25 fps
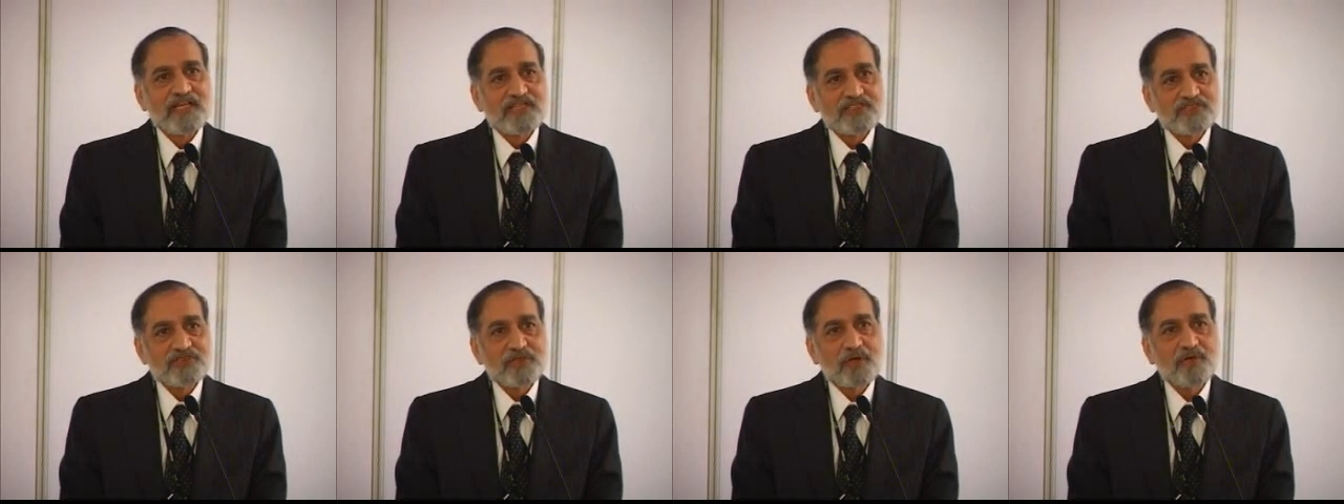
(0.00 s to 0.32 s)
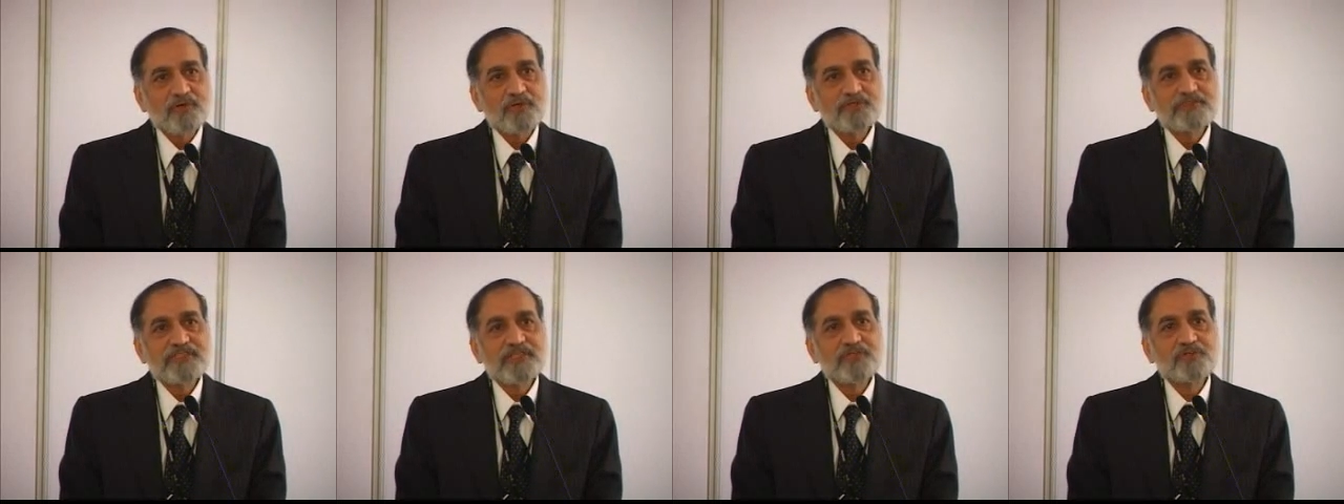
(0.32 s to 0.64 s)
is
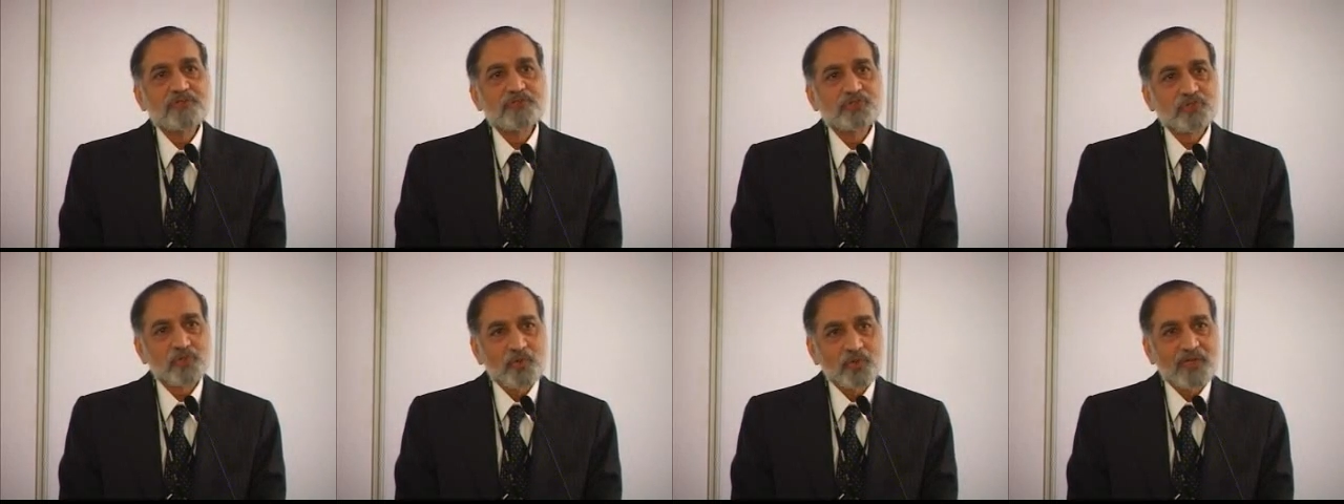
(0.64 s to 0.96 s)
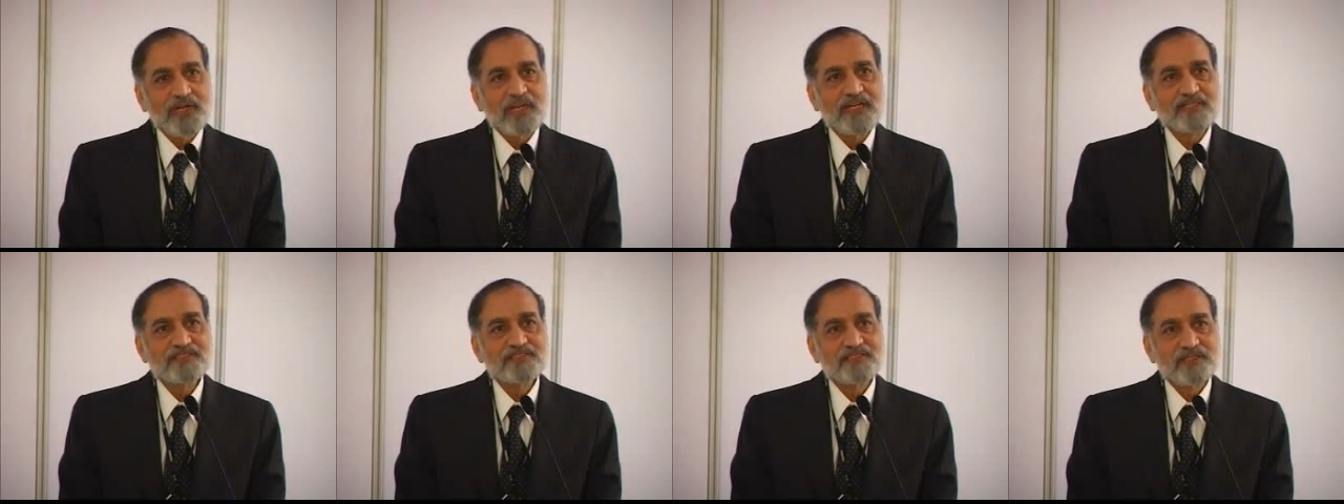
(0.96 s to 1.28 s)
not only to
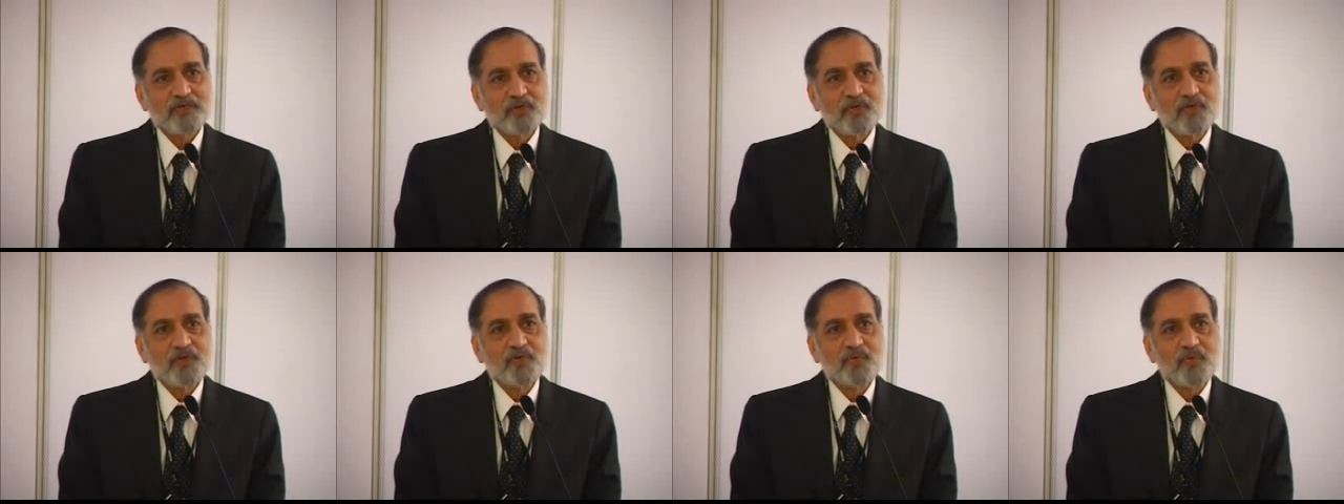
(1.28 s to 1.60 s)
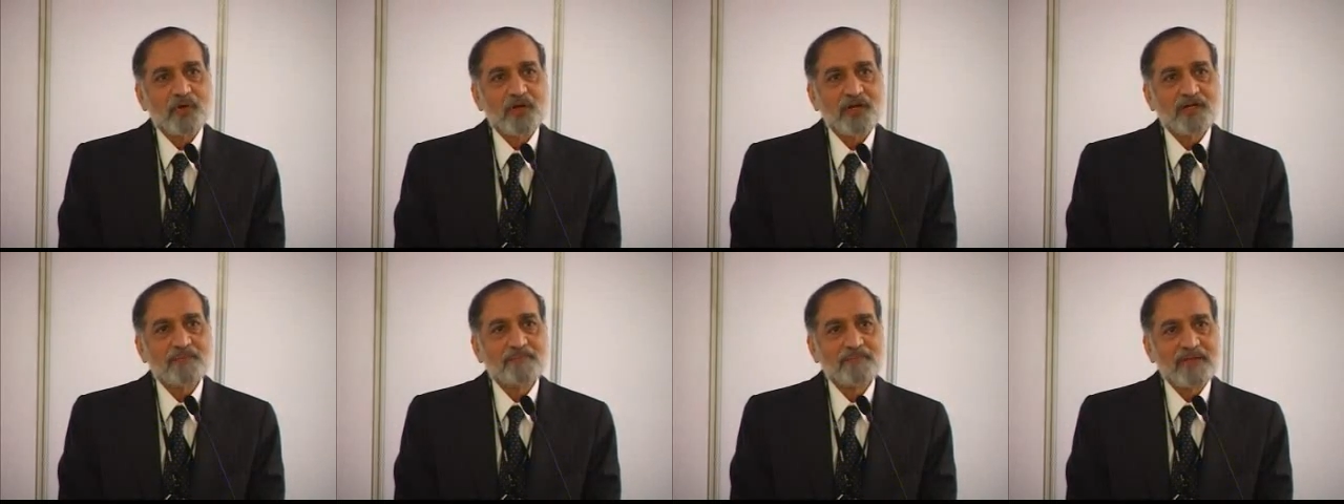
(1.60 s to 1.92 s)
showcase the good
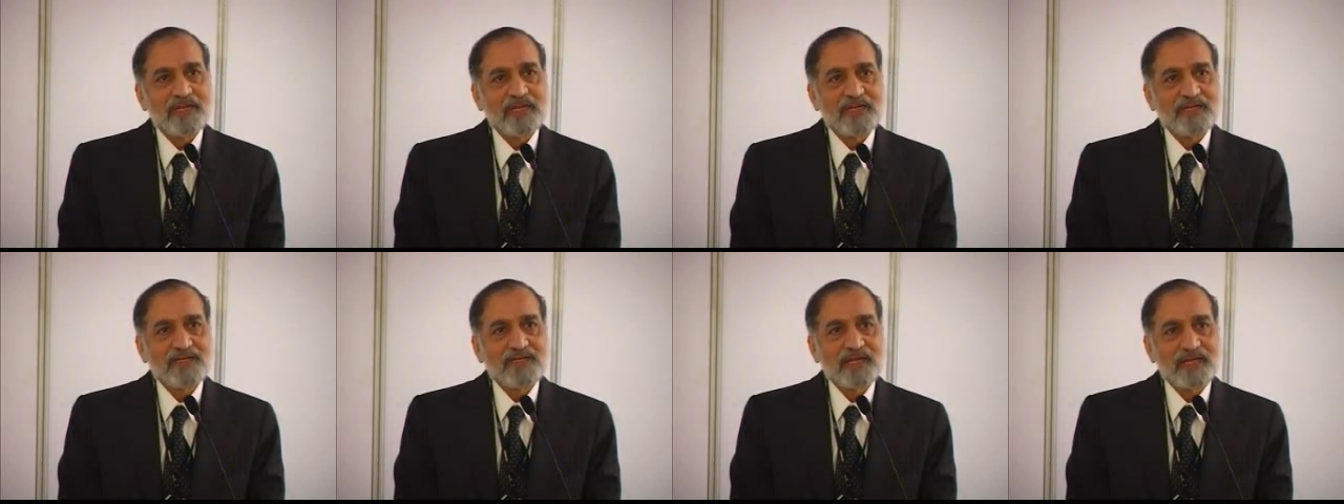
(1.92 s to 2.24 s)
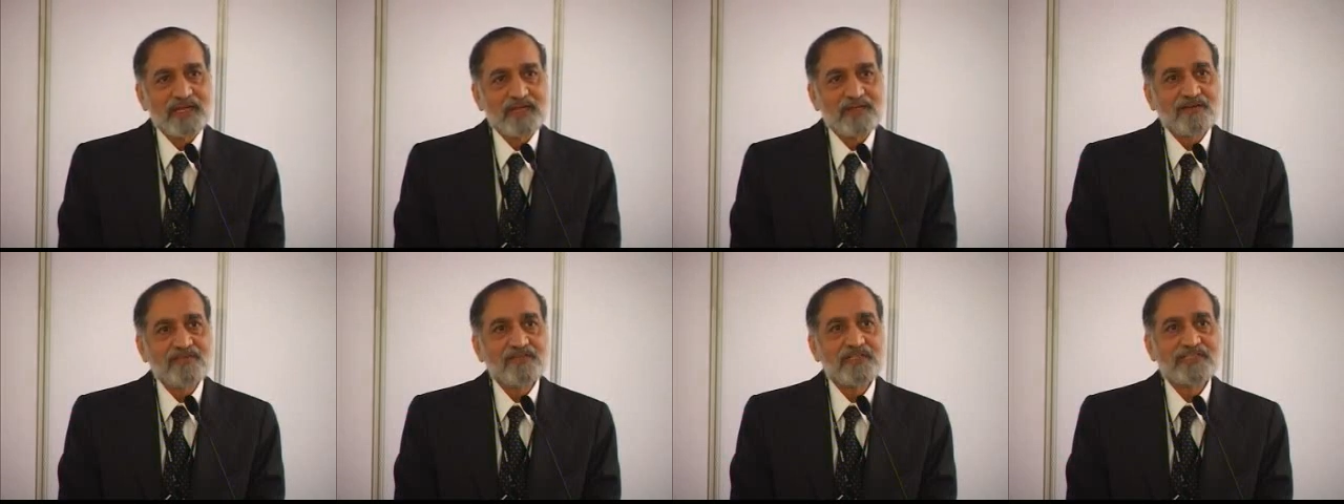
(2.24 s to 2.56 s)
work being
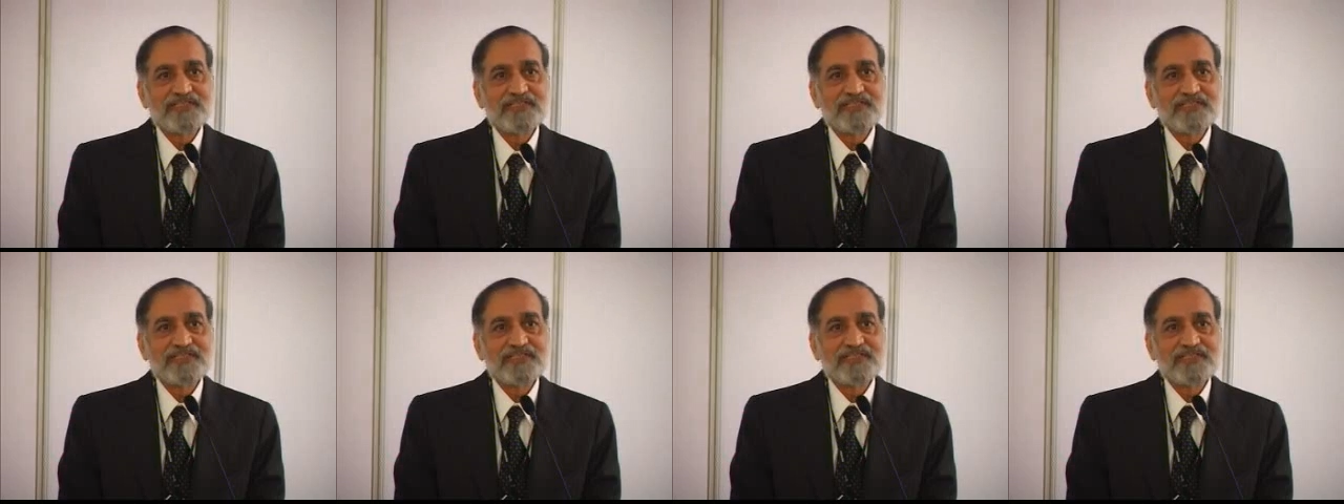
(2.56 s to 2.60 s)
done,